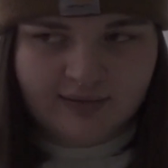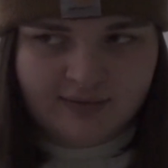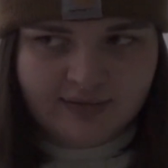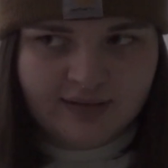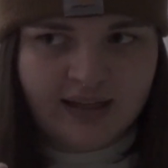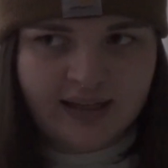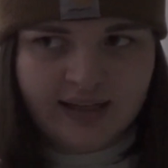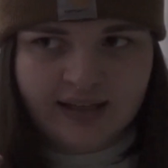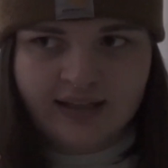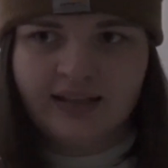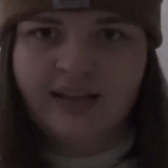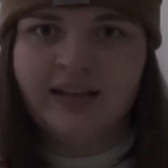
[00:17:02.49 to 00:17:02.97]

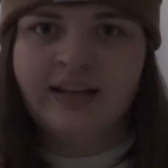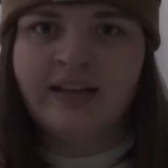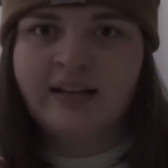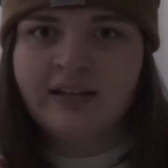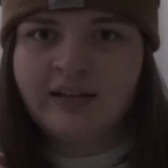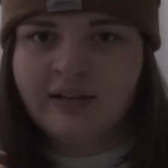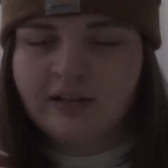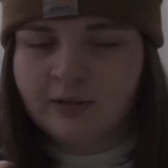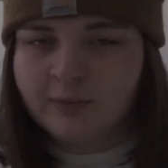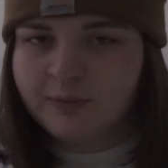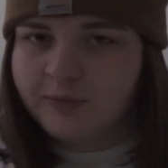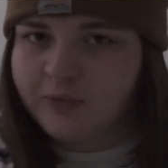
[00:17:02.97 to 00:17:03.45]
take in
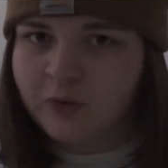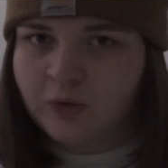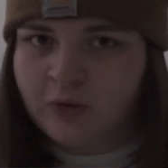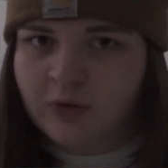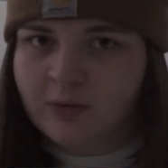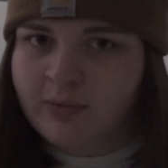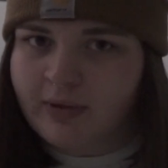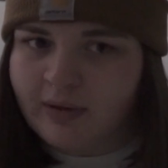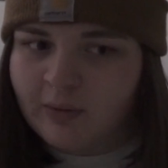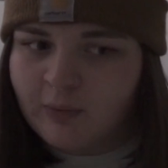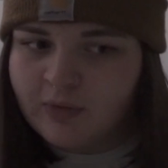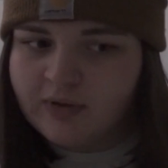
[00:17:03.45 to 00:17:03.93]
and
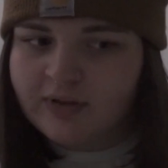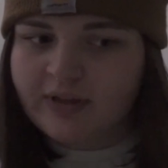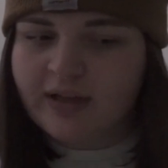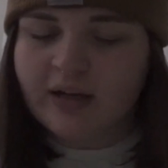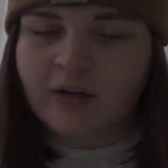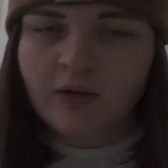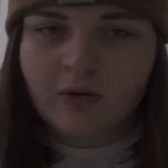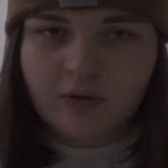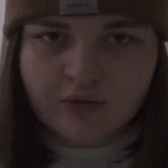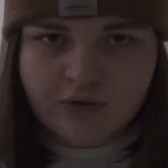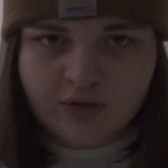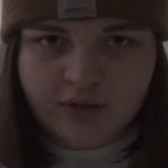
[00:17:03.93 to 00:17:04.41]
absorb like what that
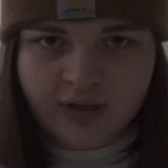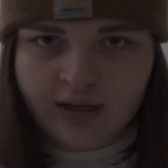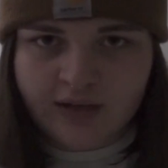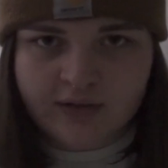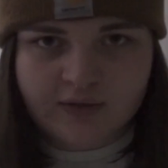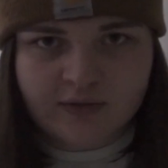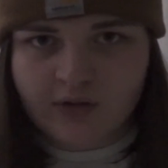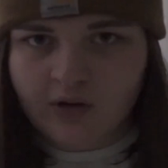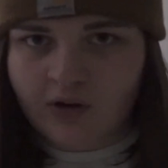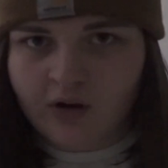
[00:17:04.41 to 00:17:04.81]
culture has to